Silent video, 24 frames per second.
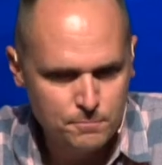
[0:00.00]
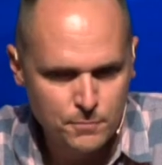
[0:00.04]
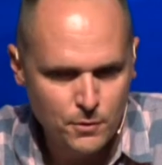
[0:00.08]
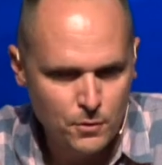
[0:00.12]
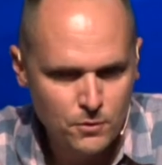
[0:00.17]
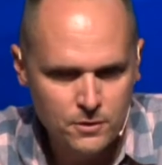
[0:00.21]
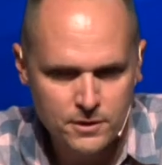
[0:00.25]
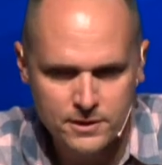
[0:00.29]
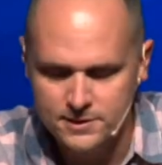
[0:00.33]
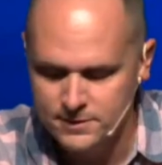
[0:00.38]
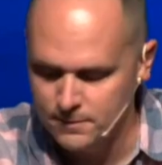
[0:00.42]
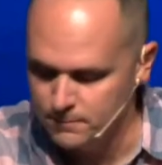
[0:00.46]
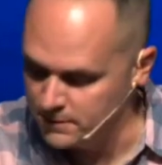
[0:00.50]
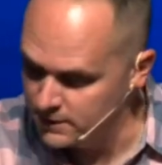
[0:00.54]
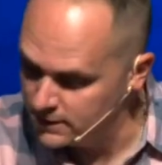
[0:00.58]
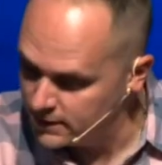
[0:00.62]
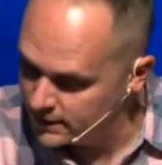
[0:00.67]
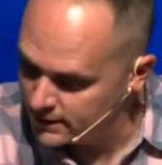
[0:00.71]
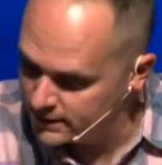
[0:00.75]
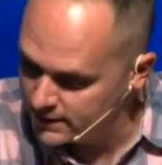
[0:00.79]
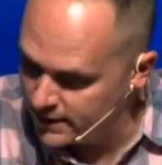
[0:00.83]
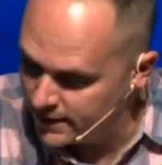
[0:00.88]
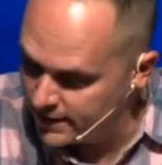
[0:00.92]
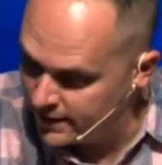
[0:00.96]
bowling, something
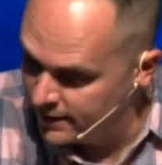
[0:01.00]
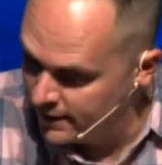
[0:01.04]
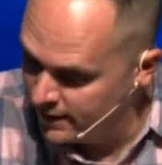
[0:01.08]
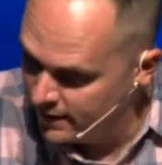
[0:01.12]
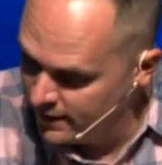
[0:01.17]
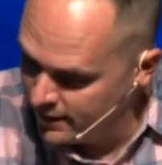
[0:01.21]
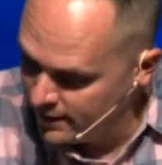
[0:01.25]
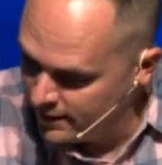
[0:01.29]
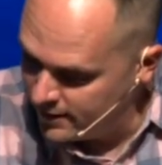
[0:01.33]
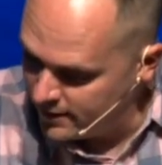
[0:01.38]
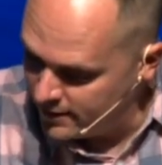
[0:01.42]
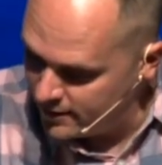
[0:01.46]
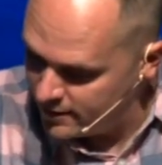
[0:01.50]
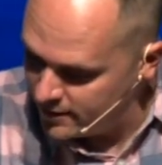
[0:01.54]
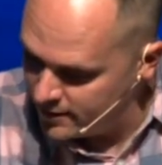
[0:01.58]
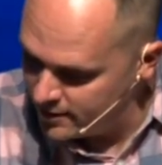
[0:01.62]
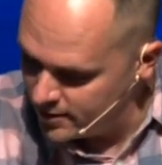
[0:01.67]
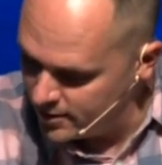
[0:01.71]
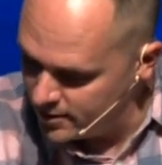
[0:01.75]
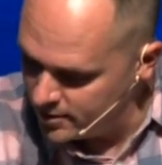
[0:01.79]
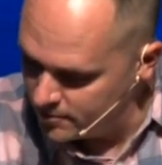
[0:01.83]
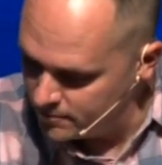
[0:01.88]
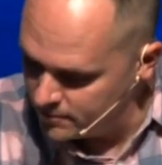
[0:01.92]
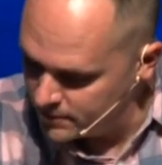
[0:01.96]
like that,
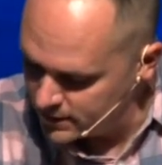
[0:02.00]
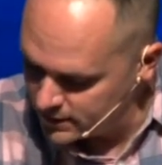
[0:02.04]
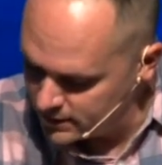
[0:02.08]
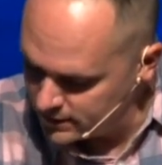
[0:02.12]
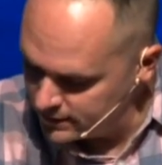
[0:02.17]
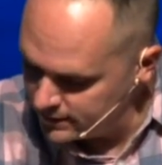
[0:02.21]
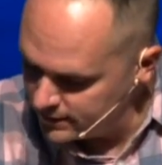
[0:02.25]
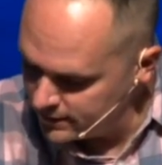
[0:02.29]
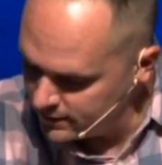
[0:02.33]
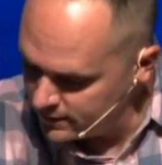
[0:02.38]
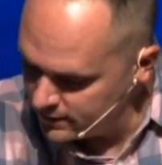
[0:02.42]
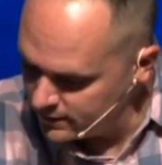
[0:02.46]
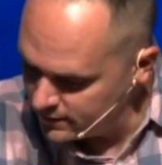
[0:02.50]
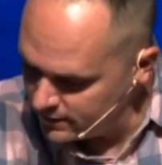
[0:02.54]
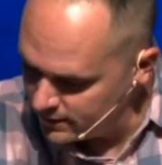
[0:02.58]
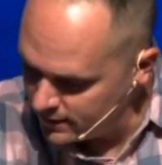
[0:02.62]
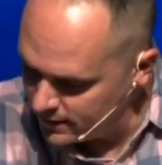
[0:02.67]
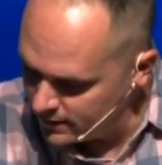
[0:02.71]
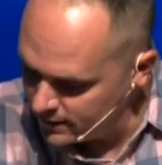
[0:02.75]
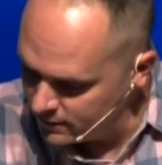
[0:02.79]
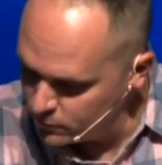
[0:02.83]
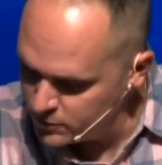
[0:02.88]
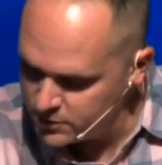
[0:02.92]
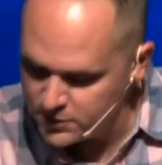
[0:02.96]
um, Goleta,
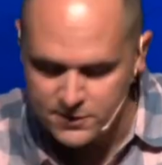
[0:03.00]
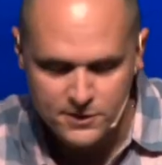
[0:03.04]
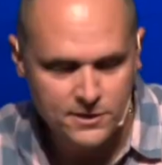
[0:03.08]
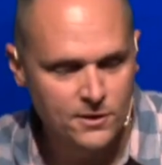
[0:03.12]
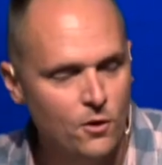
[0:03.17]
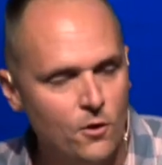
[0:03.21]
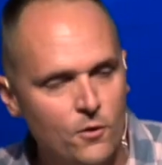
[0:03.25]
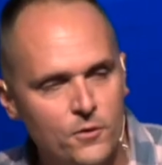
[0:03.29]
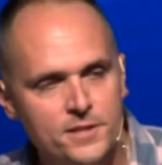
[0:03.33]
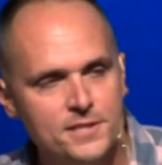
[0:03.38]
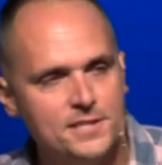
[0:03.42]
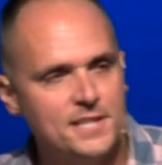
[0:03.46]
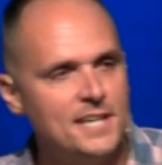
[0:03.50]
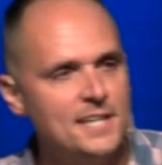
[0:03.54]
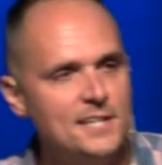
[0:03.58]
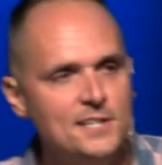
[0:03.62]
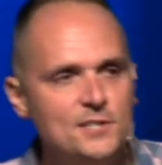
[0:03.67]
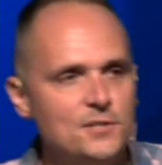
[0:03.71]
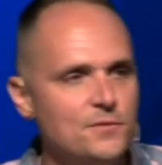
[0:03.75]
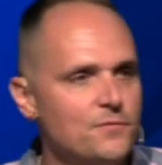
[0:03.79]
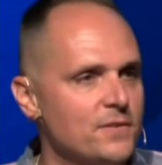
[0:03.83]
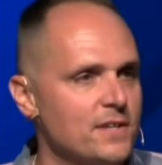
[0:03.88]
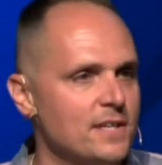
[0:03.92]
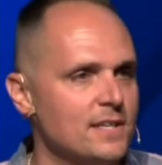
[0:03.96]
and we just did all these
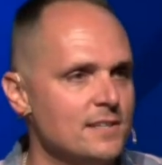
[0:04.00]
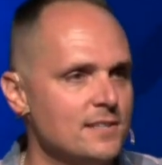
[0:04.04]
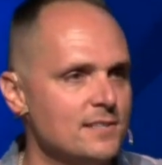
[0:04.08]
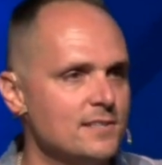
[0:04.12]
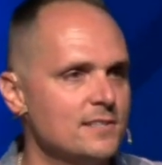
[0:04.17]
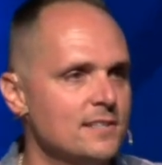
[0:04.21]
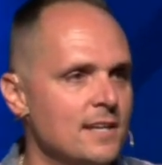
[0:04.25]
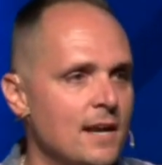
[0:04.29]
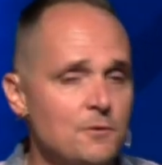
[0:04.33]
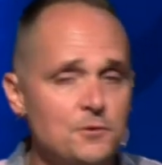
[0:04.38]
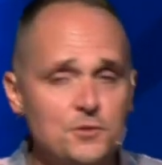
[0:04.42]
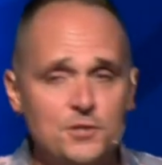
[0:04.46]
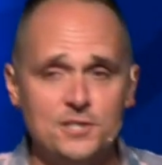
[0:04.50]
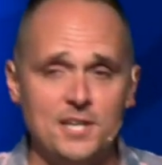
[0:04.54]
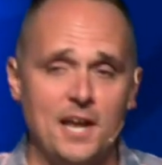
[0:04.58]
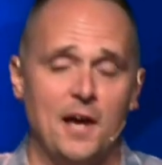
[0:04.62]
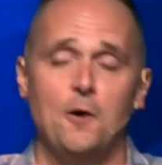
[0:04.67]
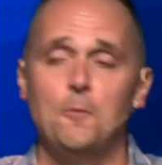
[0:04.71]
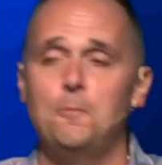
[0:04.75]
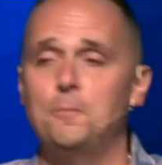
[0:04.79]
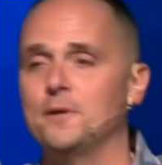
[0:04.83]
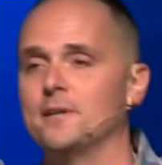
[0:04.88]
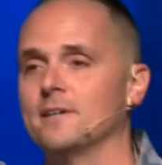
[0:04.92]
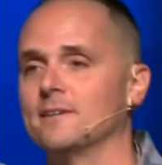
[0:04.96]
kids events, and I was just
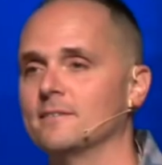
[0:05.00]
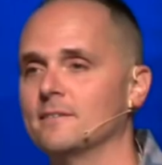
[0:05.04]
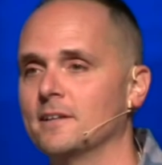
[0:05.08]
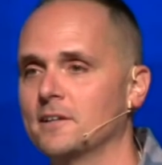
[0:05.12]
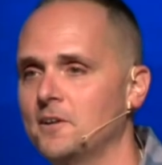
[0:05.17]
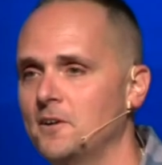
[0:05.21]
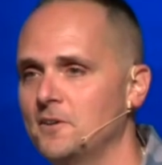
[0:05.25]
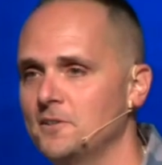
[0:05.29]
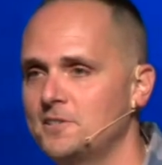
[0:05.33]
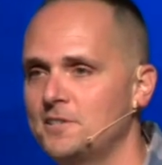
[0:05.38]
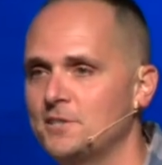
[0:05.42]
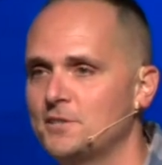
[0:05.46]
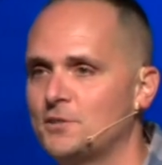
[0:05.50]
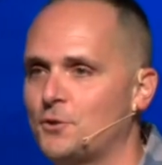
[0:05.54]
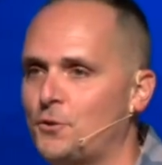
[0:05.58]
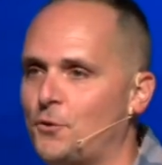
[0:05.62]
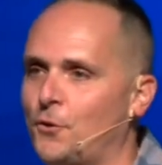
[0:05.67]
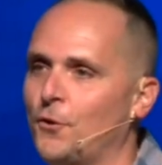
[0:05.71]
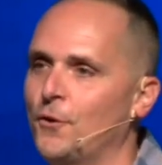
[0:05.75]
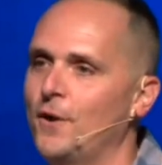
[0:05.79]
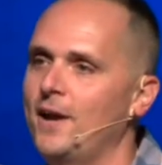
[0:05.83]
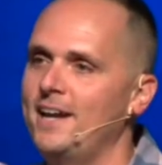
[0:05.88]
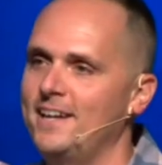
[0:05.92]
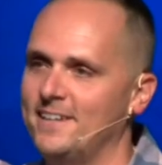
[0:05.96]
helping. Like, oh, this is
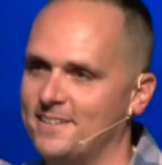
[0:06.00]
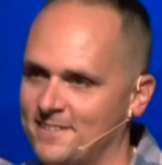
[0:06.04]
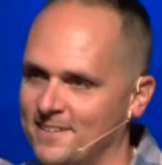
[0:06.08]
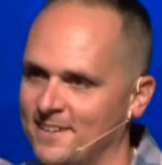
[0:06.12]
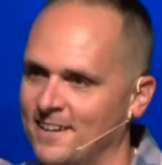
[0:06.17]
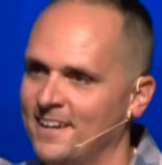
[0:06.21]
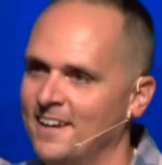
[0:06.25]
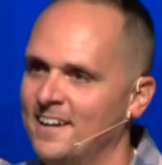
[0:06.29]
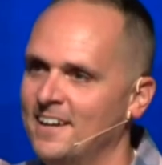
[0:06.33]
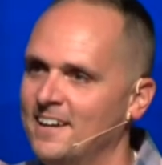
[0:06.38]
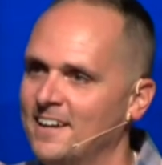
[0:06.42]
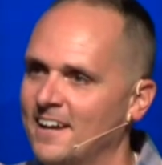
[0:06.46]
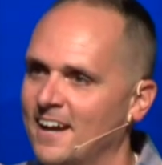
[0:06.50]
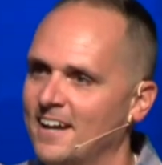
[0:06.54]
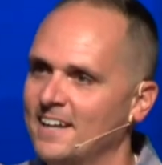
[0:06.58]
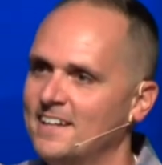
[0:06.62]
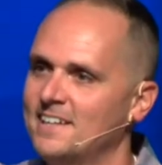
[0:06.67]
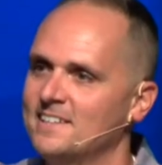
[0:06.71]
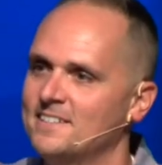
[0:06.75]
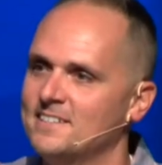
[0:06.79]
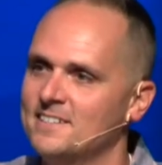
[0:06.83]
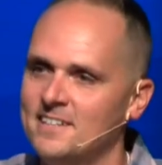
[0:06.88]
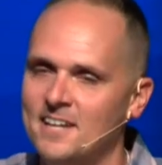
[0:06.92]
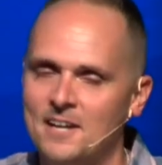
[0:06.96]
great! I
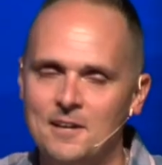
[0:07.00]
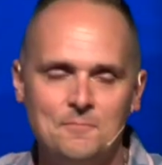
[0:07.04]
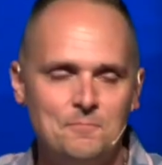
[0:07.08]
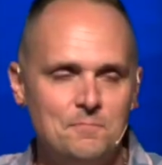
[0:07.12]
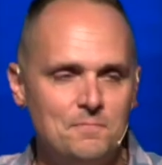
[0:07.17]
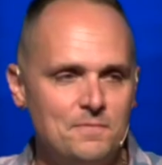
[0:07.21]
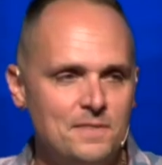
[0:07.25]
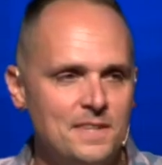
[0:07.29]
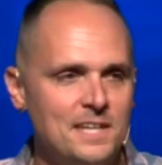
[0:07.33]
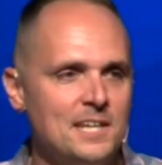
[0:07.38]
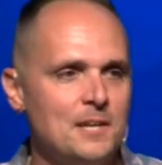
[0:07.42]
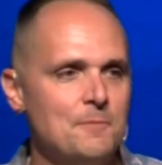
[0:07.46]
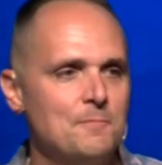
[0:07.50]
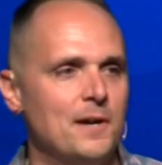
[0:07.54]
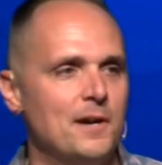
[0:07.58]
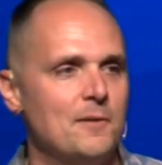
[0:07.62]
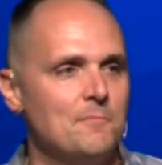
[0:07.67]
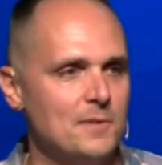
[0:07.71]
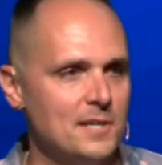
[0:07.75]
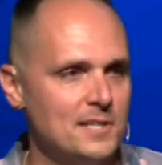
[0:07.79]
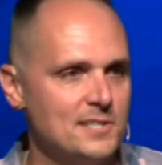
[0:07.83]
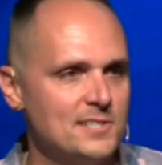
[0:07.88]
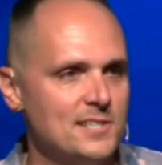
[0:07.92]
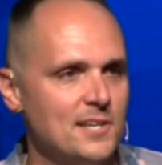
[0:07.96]
get to not think about
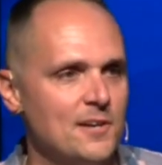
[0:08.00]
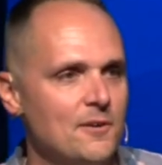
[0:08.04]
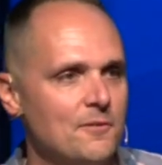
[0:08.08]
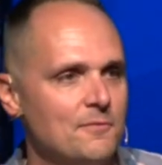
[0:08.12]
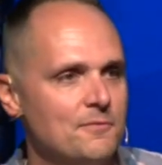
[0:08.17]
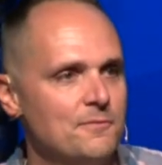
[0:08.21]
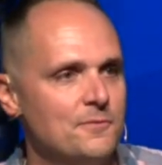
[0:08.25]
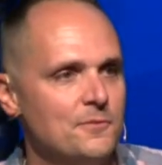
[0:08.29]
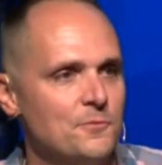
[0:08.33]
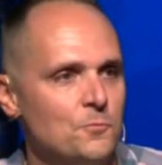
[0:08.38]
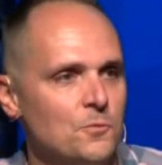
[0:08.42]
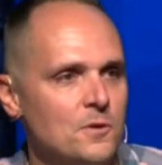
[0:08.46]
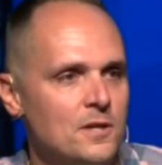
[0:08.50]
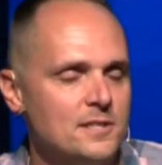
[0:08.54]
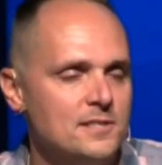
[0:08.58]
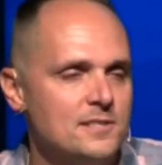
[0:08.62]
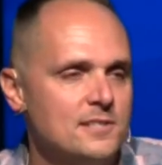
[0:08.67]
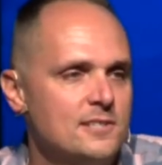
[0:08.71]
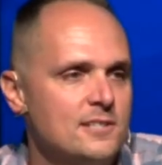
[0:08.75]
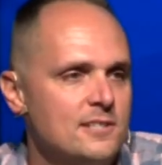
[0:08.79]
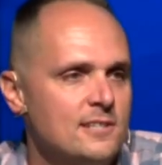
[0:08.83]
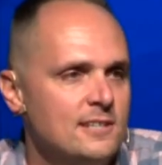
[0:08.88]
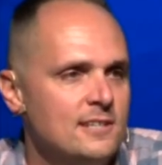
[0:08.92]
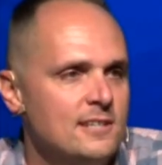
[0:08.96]
myself for
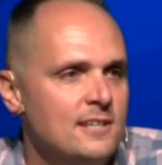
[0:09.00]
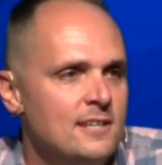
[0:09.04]
once